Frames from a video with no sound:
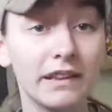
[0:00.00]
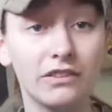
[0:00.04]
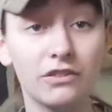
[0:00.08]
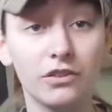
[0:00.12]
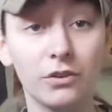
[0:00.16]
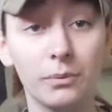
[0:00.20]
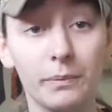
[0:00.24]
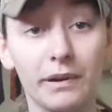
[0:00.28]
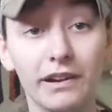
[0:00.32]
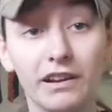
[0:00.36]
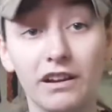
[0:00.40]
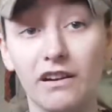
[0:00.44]

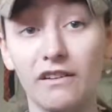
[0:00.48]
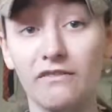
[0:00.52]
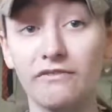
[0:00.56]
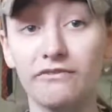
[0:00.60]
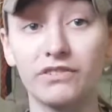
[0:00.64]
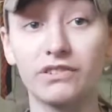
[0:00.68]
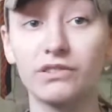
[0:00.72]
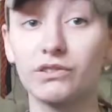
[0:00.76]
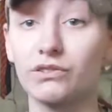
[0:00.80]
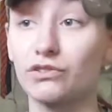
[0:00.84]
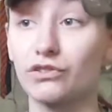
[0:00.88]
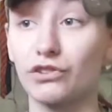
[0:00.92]
into my
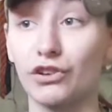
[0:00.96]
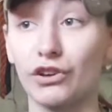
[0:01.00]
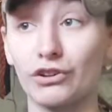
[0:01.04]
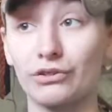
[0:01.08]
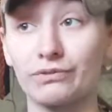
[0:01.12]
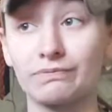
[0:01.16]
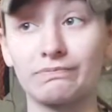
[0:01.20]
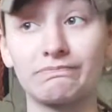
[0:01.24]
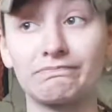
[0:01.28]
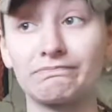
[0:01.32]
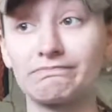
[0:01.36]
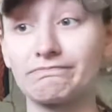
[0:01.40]
comfort
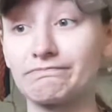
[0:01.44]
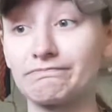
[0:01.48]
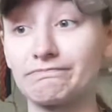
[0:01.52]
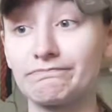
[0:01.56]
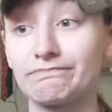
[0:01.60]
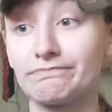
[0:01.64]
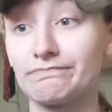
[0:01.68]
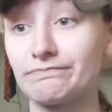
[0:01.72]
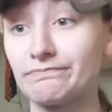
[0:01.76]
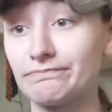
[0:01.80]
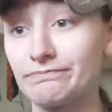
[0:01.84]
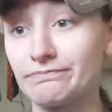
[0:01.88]
zone.
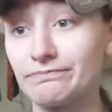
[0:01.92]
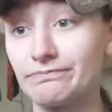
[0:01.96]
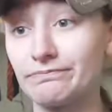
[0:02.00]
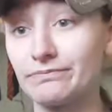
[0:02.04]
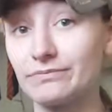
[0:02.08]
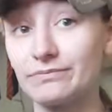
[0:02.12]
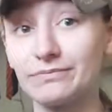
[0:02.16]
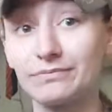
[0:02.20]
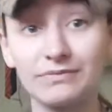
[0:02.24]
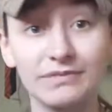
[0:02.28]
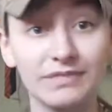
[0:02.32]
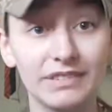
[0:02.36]

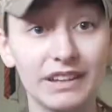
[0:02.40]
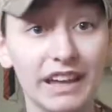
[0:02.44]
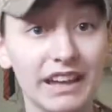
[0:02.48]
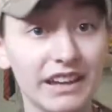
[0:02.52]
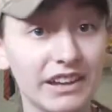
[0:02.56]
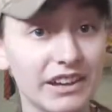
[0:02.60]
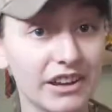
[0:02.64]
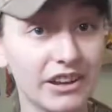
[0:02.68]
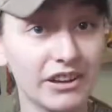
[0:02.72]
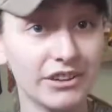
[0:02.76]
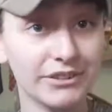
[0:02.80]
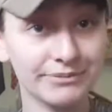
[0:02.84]
There
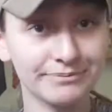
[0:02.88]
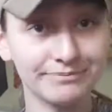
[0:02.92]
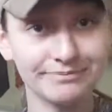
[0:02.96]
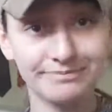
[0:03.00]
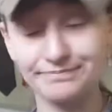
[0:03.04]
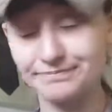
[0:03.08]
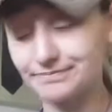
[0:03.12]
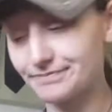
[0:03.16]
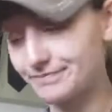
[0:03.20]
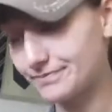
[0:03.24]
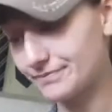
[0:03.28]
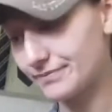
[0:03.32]
you go.
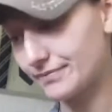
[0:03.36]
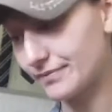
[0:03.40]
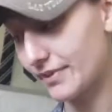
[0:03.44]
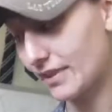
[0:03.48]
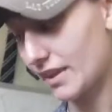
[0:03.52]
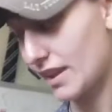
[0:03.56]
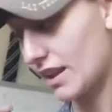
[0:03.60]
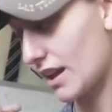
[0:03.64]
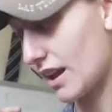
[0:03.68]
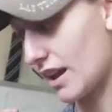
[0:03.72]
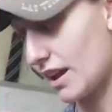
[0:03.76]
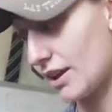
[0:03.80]

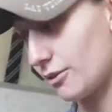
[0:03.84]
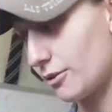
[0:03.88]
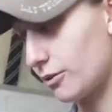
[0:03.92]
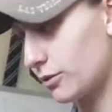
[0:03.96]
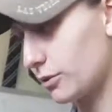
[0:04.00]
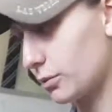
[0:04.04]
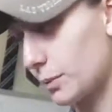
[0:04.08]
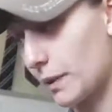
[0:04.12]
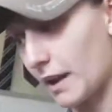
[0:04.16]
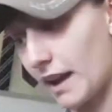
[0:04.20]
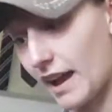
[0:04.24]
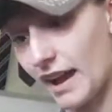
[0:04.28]
I
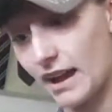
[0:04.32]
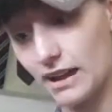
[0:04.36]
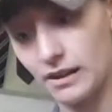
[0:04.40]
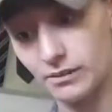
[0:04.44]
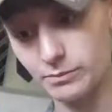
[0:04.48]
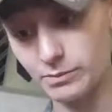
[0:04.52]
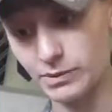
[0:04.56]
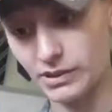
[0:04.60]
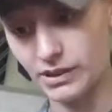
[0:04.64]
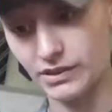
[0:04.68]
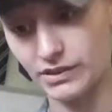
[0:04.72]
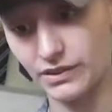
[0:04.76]
always wear a hat
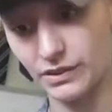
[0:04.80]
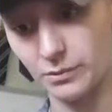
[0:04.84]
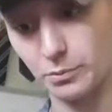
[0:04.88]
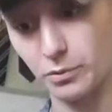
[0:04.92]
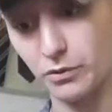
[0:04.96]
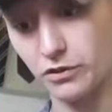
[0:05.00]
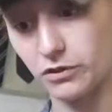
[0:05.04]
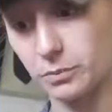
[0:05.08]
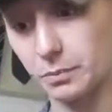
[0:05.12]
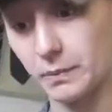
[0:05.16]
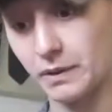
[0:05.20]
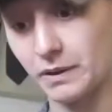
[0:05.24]
because it
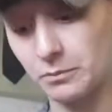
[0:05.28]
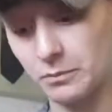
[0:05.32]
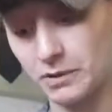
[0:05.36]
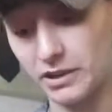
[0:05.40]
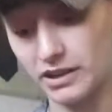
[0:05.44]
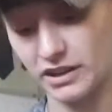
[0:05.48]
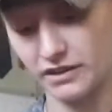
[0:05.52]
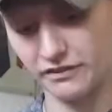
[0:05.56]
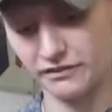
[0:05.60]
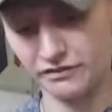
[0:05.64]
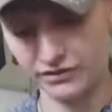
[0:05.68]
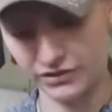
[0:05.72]
puts me in my
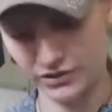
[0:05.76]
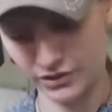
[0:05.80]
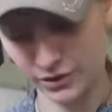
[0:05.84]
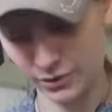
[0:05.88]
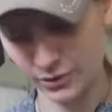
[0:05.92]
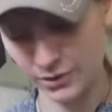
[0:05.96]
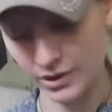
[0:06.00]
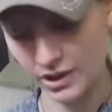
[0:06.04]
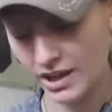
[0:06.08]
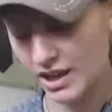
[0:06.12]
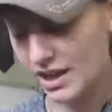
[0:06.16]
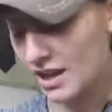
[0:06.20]
comfort
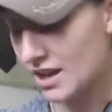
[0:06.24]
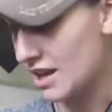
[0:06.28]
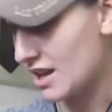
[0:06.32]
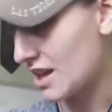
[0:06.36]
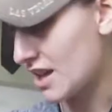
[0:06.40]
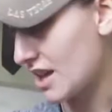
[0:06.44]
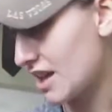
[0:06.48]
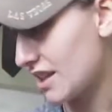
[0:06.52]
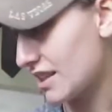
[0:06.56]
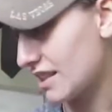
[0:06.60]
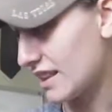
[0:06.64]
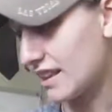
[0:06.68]
zone.
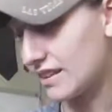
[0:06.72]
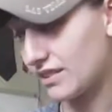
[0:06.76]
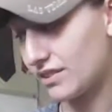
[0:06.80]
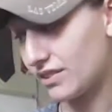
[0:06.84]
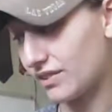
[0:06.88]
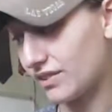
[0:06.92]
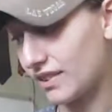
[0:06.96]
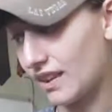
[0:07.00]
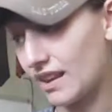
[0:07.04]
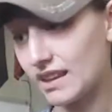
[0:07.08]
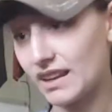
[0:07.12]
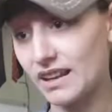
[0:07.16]
Let's
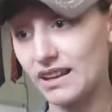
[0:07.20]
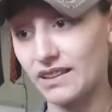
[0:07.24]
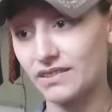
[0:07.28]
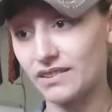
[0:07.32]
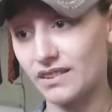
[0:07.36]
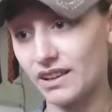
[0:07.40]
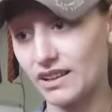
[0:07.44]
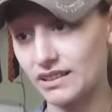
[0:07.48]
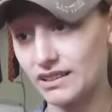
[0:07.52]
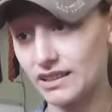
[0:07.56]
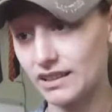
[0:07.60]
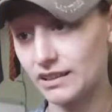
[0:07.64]
say this,
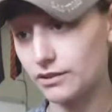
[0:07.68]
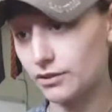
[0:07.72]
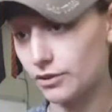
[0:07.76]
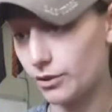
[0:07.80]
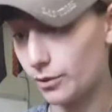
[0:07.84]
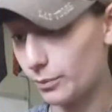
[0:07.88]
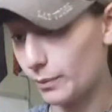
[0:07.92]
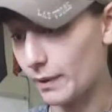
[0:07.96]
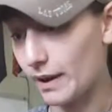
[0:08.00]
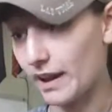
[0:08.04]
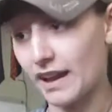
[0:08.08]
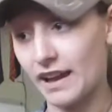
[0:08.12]
I did
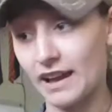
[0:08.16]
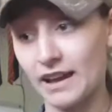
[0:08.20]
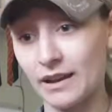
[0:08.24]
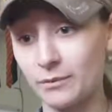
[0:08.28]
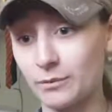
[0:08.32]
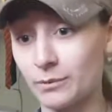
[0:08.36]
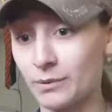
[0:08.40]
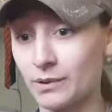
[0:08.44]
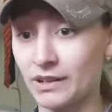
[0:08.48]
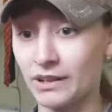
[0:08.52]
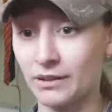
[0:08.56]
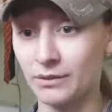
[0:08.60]
not wear a
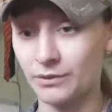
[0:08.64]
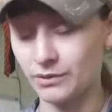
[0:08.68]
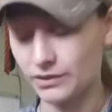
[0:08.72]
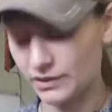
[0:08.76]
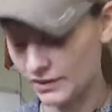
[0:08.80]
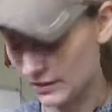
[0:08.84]
hat when I was